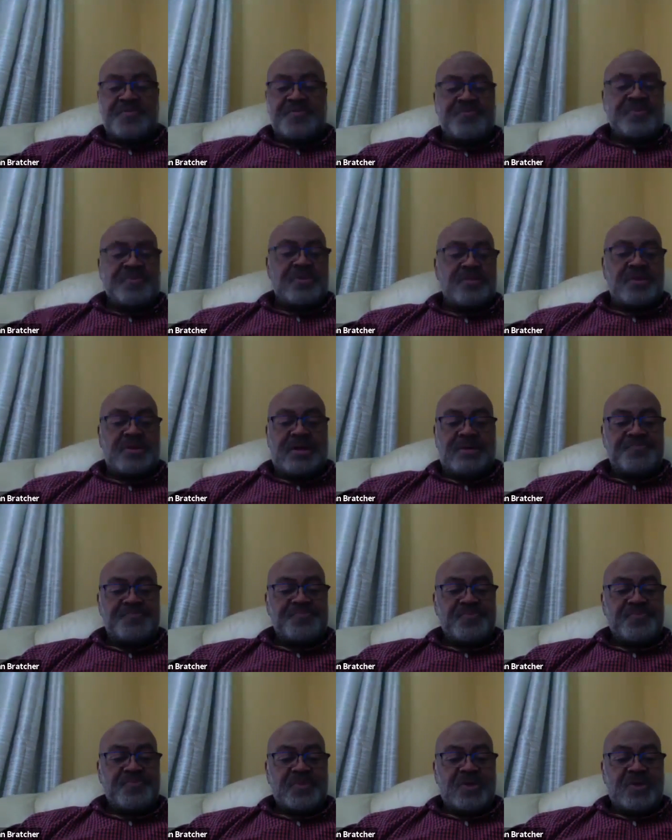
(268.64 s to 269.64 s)
The
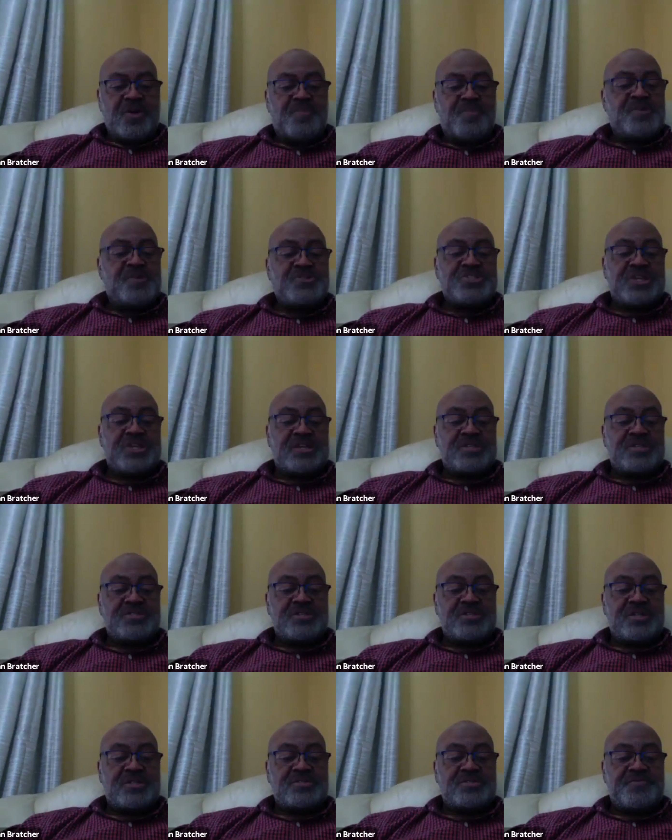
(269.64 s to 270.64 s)
Her music is
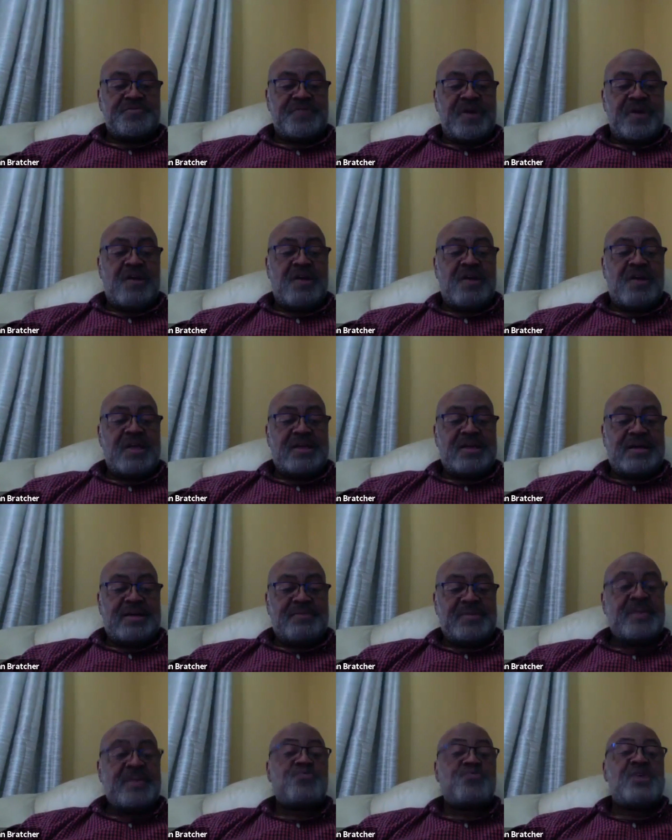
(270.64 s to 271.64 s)
very
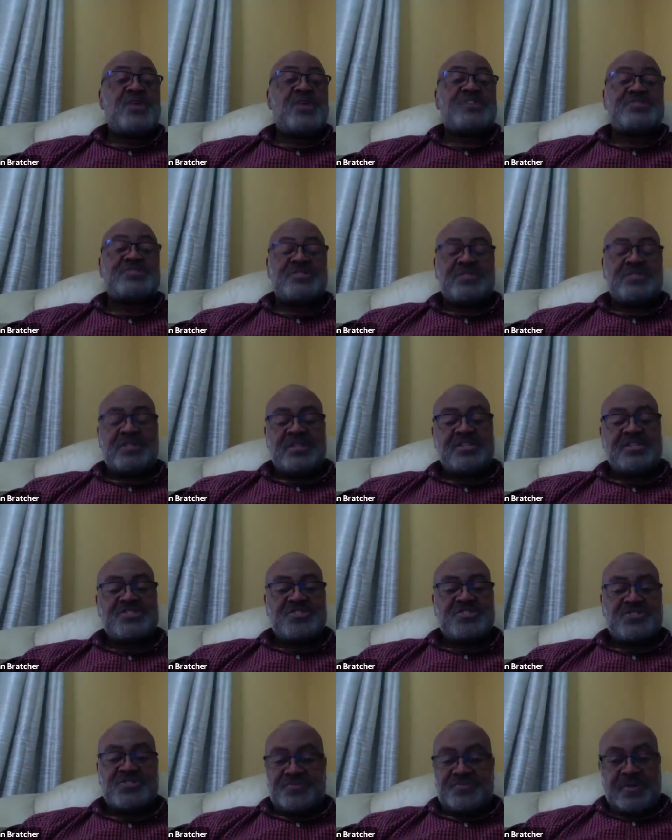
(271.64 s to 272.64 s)
interesting to listen to.